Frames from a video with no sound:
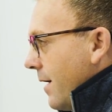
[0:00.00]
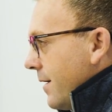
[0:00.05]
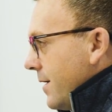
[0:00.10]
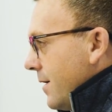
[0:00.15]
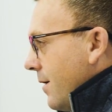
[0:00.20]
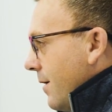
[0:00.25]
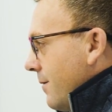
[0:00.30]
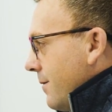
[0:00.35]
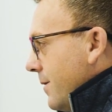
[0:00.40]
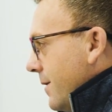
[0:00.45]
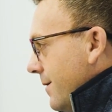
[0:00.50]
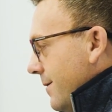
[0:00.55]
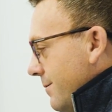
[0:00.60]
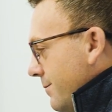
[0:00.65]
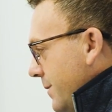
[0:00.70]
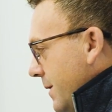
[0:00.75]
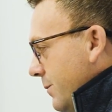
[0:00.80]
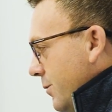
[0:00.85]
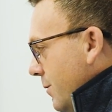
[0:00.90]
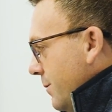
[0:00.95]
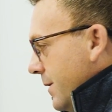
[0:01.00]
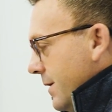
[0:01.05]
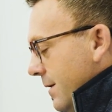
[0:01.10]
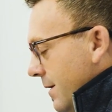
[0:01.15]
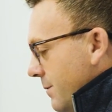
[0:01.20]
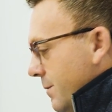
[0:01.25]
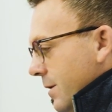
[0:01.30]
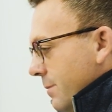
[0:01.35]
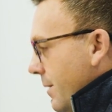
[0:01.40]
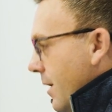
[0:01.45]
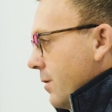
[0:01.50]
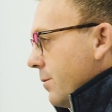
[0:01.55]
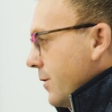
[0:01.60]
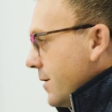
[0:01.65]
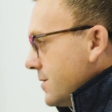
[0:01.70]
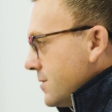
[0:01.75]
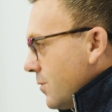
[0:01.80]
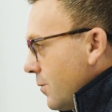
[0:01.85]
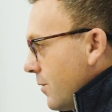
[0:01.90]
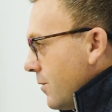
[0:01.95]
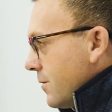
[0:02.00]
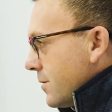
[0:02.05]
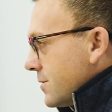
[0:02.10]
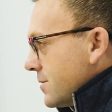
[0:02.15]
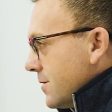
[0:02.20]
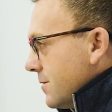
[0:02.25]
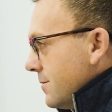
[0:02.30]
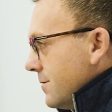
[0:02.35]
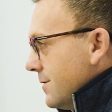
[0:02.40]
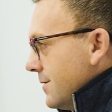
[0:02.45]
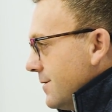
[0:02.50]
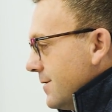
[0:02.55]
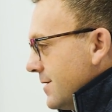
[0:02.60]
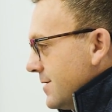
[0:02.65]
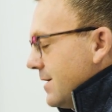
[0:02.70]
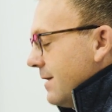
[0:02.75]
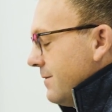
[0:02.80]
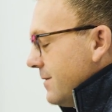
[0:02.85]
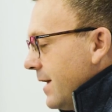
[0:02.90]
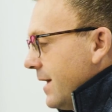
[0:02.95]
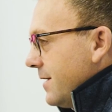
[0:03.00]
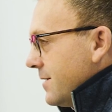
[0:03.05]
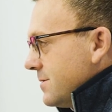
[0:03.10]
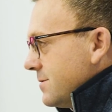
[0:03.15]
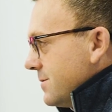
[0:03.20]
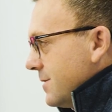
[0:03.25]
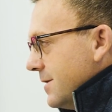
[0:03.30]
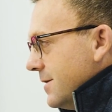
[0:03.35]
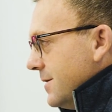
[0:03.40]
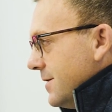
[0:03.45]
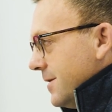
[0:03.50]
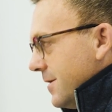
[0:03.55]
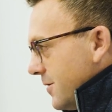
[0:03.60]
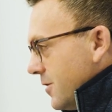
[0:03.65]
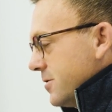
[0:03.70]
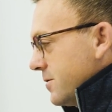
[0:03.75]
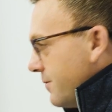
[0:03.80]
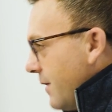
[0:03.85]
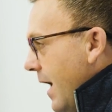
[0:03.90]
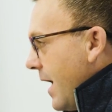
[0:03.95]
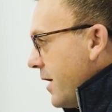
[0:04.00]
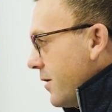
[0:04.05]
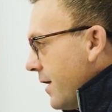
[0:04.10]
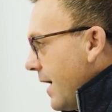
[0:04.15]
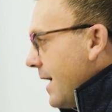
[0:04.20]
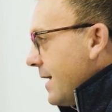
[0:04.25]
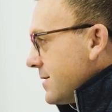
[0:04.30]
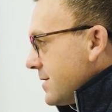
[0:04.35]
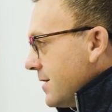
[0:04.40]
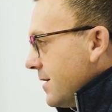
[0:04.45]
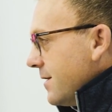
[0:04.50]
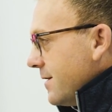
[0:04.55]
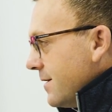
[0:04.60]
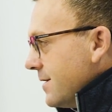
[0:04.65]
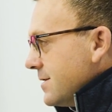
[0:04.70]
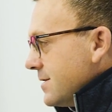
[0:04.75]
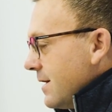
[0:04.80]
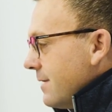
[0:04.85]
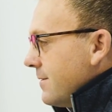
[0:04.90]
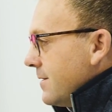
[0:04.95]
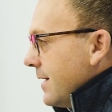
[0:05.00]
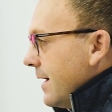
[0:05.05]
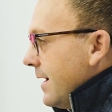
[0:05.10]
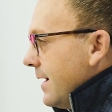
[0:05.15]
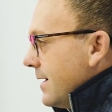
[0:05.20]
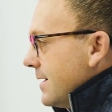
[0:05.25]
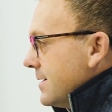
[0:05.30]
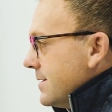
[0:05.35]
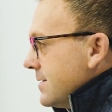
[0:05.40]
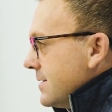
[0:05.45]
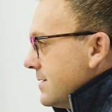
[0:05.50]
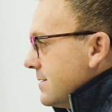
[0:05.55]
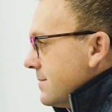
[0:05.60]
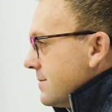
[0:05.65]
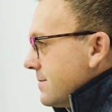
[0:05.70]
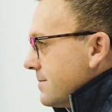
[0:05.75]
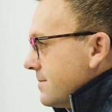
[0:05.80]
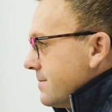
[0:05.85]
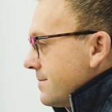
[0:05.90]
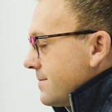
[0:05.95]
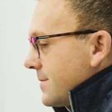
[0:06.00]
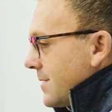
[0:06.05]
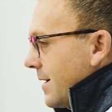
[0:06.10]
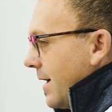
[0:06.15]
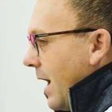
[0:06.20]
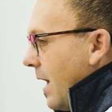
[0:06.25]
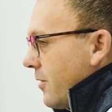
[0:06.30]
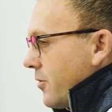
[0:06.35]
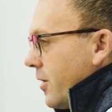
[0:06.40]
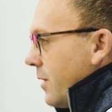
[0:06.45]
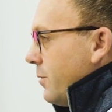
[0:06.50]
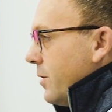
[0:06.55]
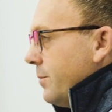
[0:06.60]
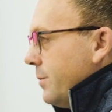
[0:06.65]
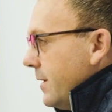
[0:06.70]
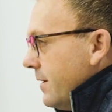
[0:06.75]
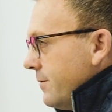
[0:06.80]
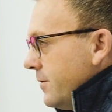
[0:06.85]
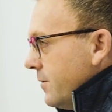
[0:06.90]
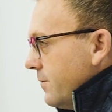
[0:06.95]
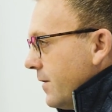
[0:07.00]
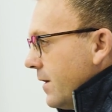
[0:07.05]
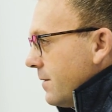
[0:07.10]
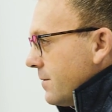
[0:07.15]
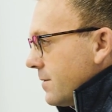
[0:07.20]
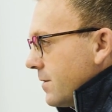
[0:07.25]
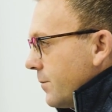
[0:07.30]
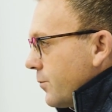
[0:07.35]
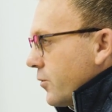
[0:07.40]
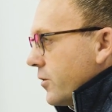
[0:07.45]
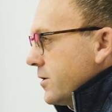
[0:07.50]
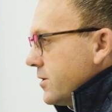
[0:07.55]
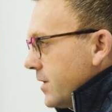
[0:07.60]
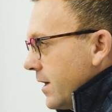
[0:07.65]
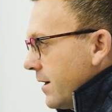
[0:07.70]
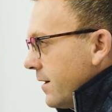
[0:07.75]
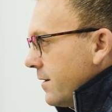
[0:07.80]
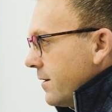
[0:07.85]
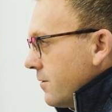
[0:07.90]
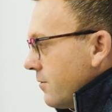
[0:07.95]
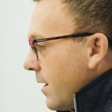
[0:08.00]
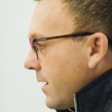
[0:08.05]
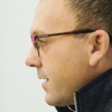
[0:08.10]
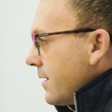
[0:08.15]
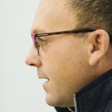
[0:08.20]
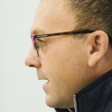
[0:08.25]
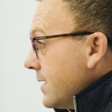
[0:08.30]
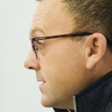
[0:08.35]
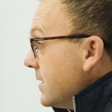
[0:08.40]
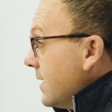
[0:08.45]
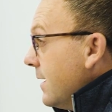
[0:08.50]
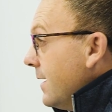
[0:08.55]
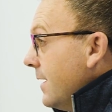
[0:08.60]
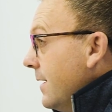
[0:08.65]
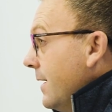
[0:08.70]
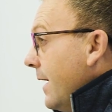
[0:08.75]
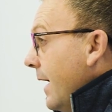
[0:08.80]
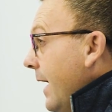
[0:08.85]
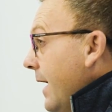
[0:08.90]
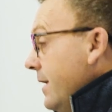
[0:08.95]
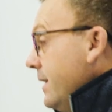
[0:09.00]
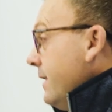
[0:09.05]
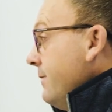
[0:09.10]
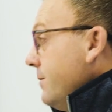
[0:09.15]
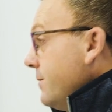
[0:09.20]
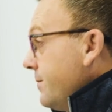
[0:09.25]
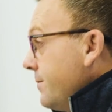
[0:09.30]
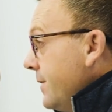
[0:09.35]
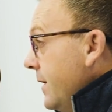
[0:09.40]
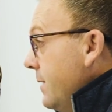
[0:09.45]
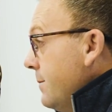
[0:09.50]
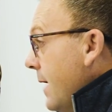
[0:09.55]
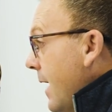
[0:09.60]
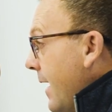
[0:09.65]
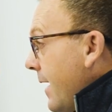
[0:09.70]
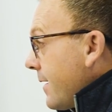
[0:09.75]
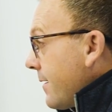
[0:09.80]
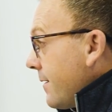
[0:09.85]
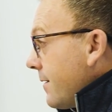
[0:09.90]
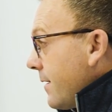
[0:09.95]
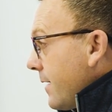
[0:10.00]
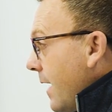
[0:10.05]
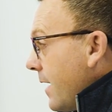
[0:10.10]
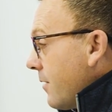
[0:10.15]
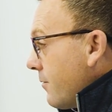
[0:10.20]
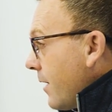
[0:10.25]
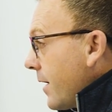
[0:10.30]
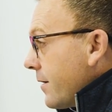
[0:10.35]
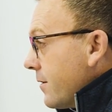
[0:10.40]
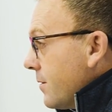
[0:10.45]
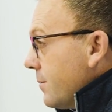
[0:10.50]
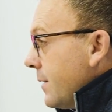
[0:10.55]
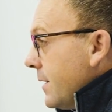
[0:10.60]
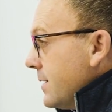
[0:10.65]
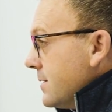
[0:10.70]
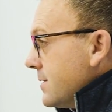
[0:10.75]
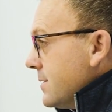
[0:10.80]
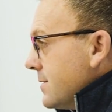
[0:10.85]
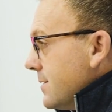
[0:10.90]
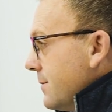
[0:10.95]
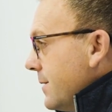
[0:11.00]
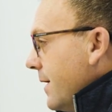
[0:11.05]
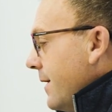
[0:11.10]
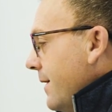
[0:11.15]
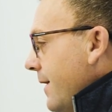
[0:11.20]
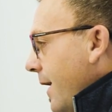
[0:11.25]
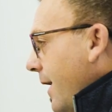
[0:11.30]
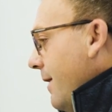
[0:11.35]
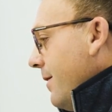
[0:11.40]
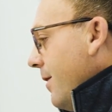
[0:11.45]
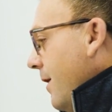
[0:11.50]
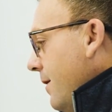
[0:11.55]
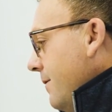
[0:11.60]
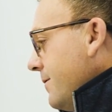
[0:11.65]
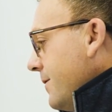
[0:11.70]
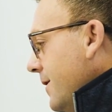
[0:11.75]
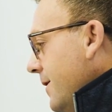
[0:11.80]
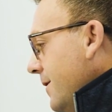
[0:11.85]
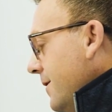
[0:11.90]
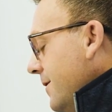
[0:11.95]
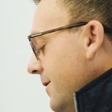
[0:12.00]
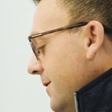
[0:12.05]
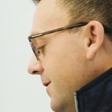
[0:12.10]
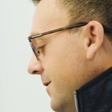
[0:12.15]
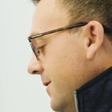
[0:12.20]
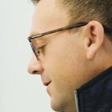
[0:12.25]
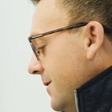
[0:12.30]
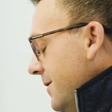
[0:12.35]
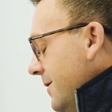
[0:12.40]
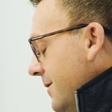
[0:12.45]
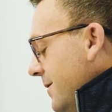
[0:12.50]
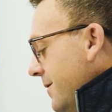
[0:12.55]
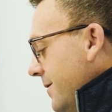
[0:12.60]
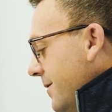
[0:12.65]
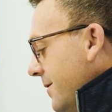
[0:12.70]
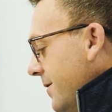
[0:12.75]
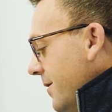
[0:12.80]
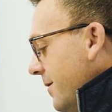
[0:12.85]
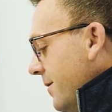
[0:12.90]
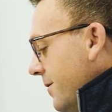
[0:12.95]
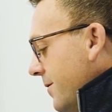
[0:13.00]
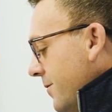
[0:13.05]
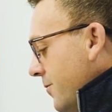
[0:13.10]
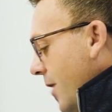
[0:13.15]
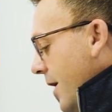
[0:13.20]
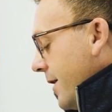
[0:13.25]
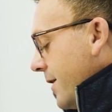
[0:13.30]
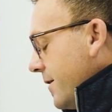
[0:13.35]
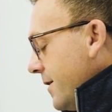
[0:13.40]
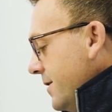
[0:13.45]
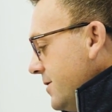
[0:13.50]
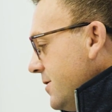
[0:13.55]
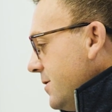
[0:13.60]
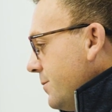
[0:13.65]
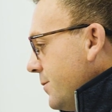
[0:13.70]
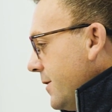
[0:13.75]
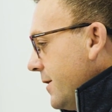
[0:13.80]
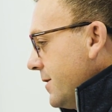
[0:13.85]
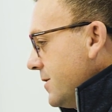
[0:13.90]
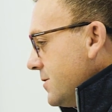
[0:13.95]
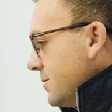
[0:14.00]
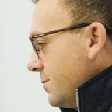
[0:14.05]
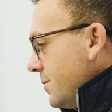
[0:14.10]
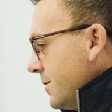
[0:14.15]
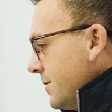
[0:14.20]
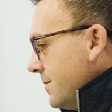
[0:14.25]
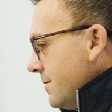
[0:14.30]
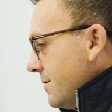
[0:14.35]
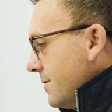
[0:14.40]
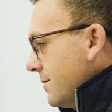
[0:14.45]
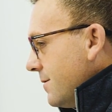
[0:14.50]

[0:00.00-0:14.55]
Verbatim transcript: you know, people would be, it'd be a better place to work. So yeah. the seven days, there's value to asking it in the seven days. And how great would it be if you felt appreciated and recognized and given feedback mm-hmm. on a regular basis? I mean, I, I love the the recognition piece, but